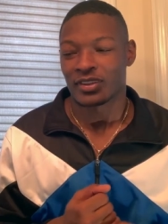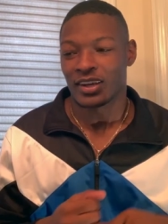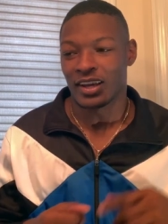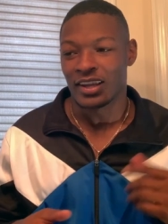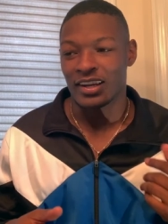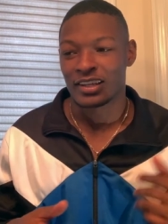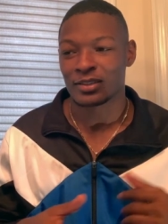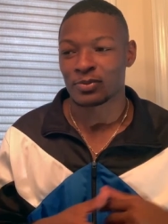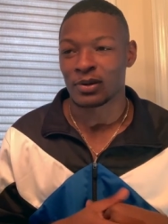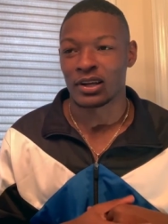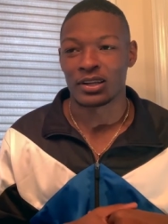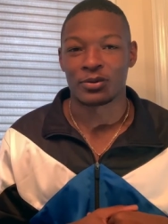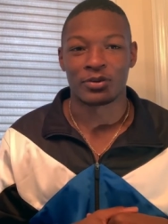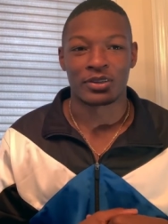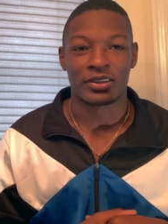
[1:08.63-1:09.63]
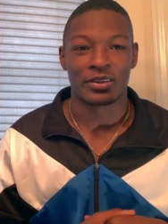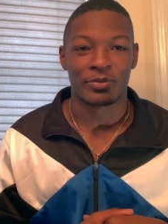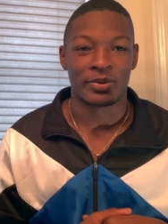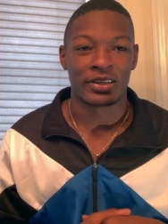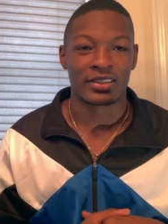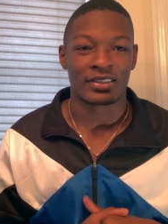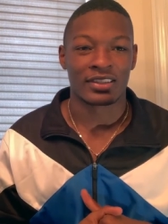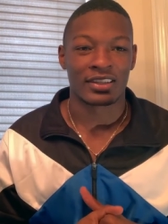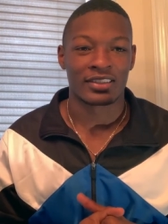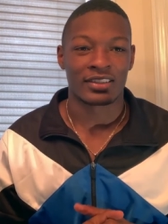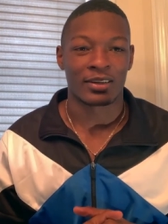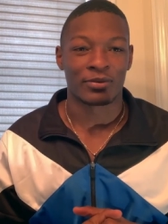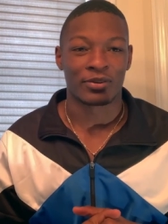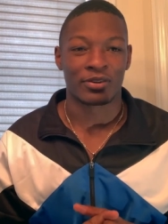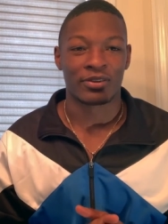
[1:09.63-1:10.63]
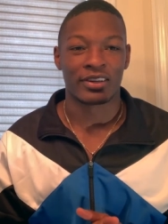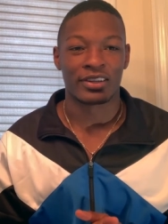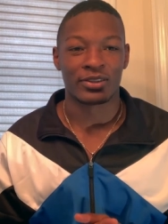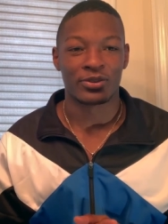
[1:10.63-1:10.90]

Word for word: And that's probably one of the biggest things I regret